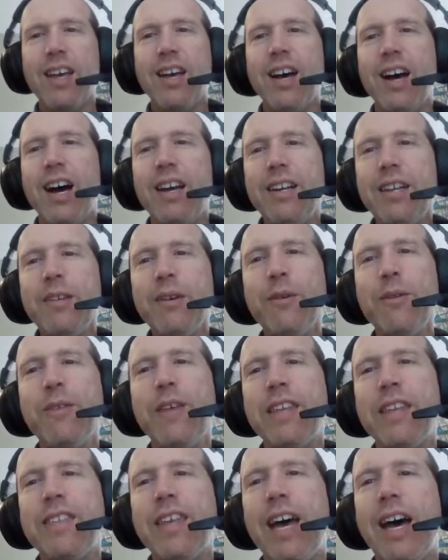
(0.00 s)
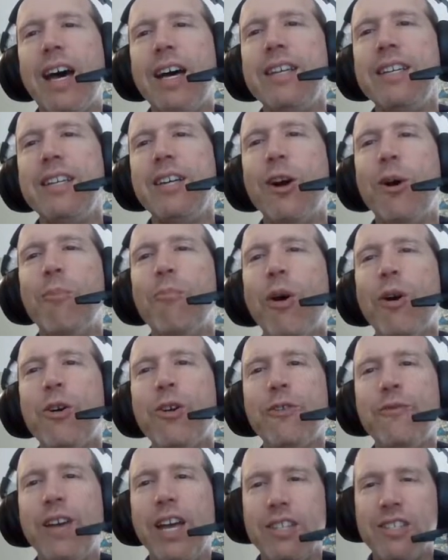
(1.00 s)
Another thing that
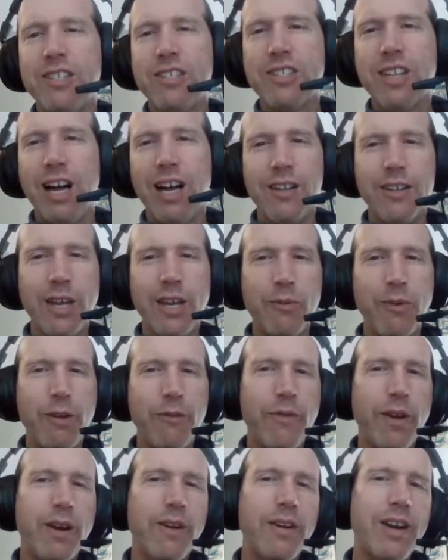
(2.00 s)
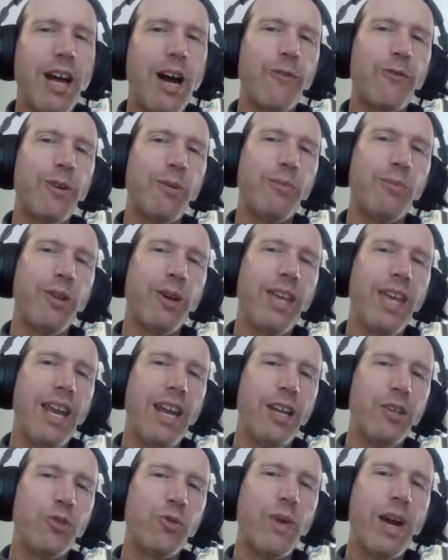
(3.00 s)
motivated Stalin that we figured out from looking
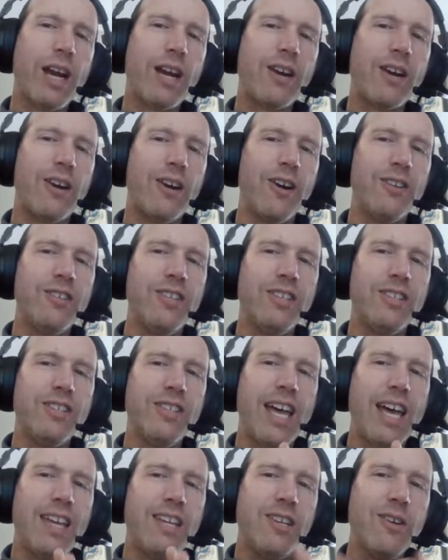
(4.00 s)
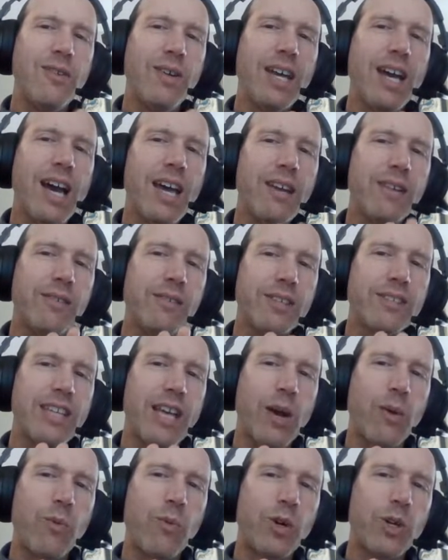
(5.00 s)
at his records is that he kind of looked
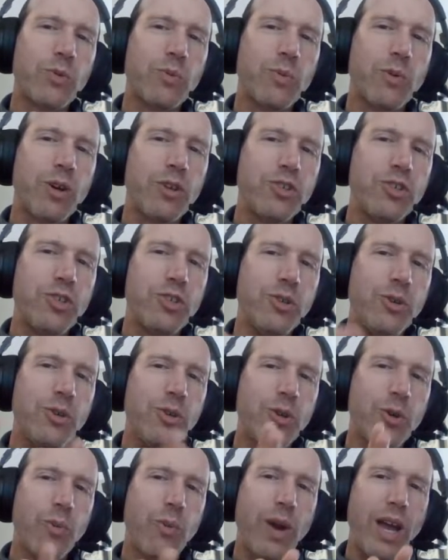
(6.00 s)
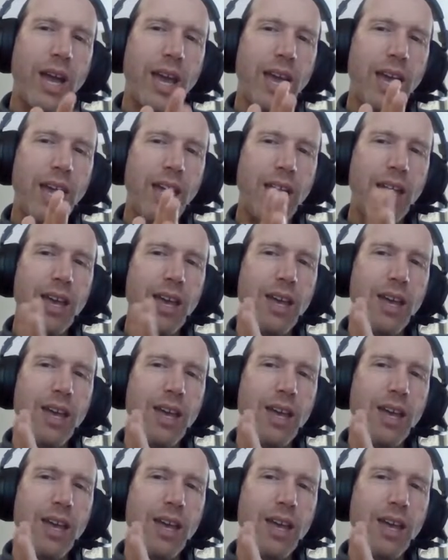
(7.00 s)
at World War II the way